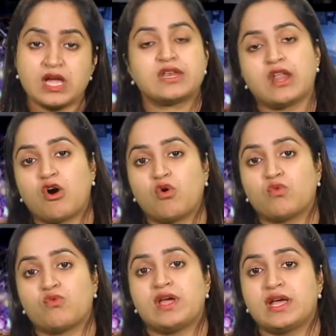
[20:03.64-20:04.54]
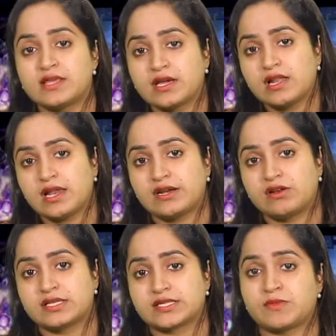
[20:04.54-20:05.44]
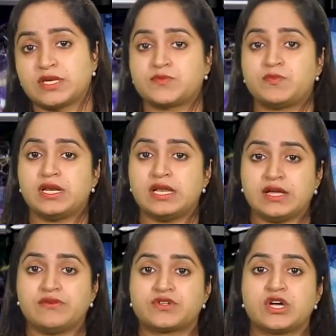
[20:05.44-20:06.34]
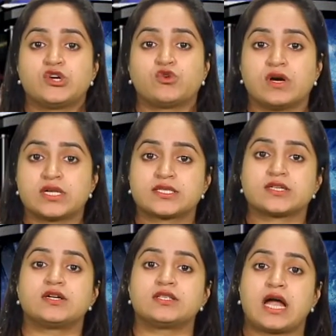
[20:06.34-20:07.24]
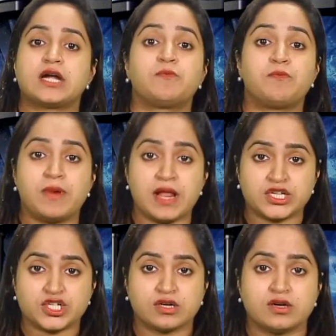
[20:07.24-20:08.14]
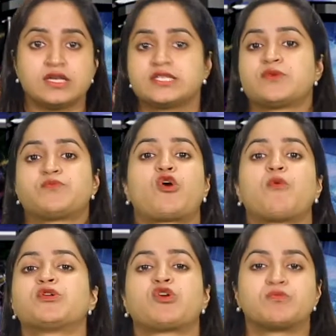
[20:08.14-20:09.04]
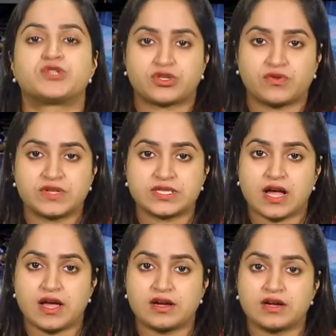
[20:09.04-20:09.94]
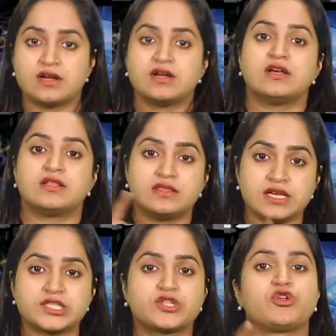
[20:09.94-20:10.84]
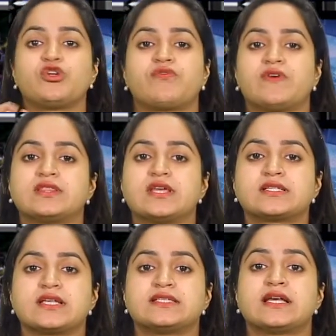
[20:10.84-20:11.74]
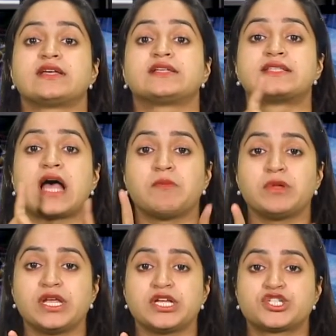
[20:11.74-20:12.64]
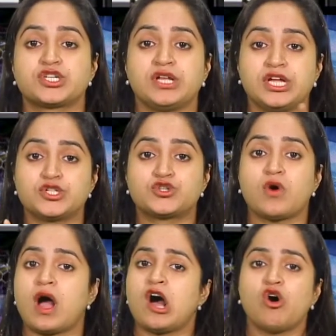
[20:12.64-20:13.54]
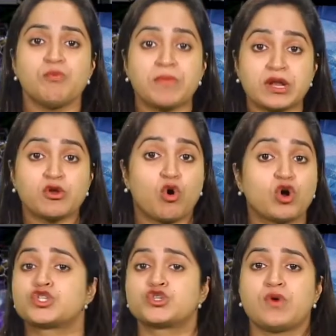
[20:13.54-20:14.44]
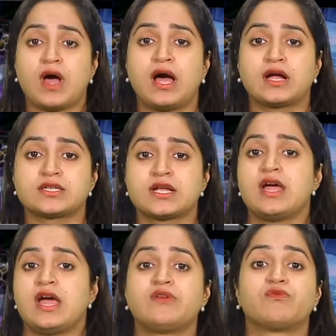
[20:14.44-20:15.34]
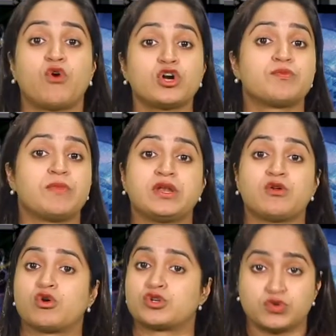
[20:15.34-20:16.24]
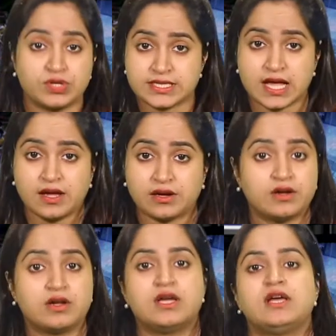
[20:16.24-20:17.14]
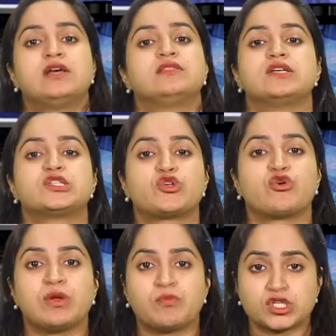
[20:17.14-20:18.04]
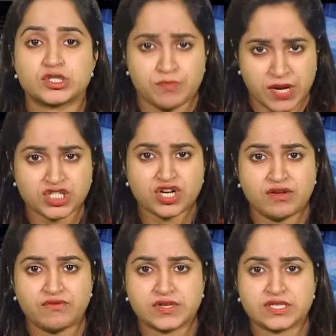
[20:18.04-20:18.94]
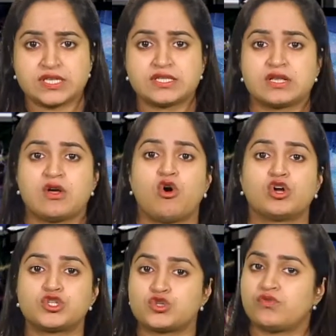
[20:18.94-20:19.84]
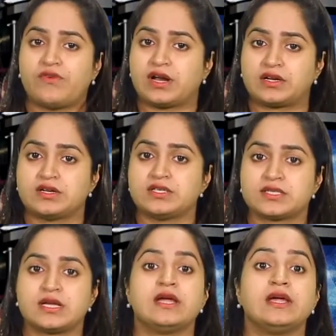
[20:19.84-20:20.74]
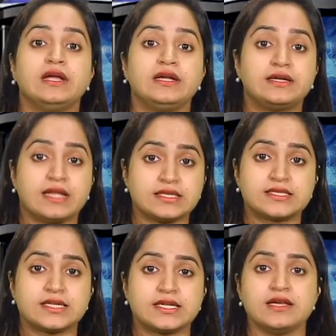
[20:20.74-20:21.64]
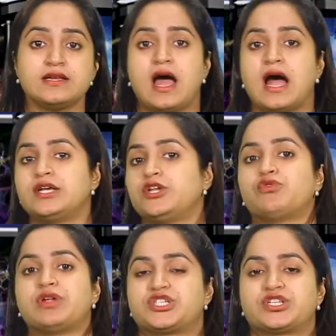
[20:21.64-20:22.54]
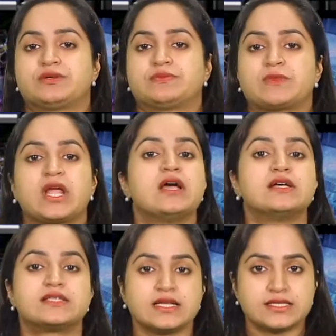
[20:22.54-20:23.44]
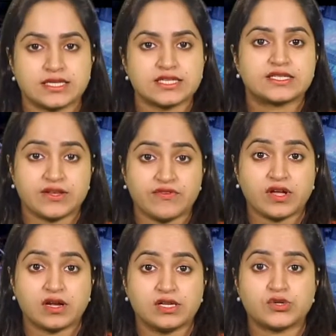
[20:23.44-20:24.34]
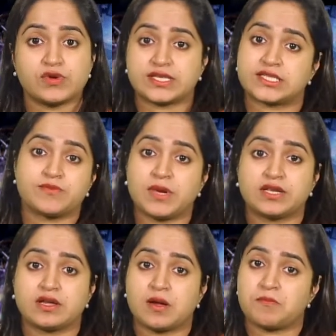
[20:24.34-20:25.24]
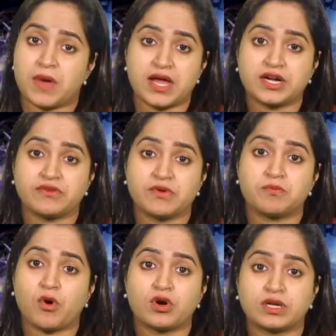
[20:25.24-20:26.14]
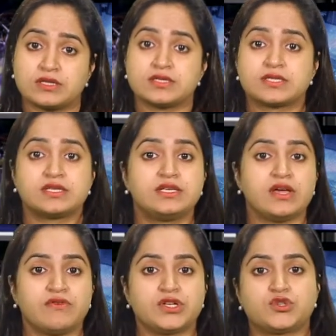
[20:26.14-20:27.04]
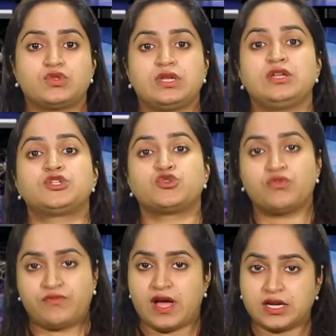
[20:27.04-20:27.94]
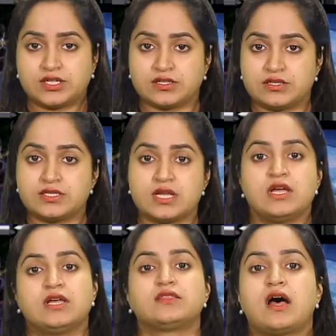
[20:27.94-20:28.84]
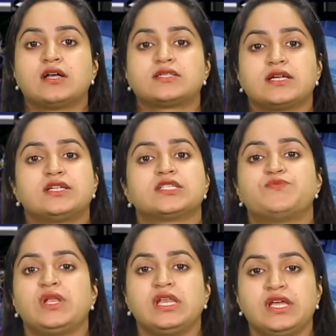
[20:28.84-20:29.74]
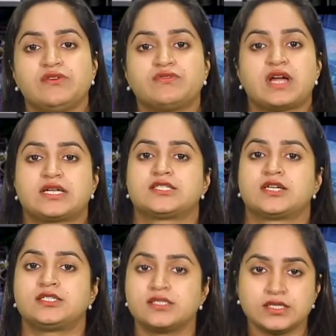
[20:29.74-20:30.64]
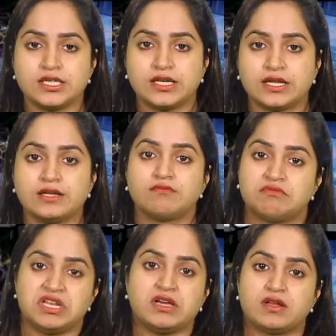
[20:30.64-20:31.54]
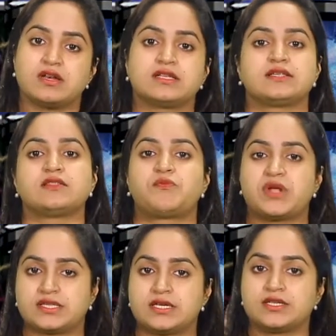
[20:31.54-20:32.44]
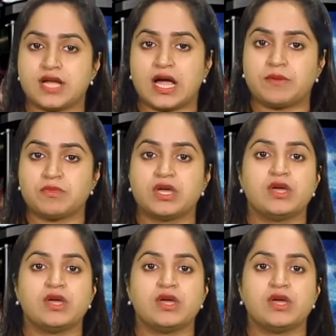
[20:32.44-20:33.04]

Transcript: Now, ethical hedonism is believed to assert that pleasure is the proper object of desire. This theory of ethics is an examination into how men ought to act and what men ought to desire. This theory puts major emphasis on two factors, intensity and duration. Since it is difficult to estimate the comparative importance given to the two factors, thus it is believed that certainty, nearness in the present time,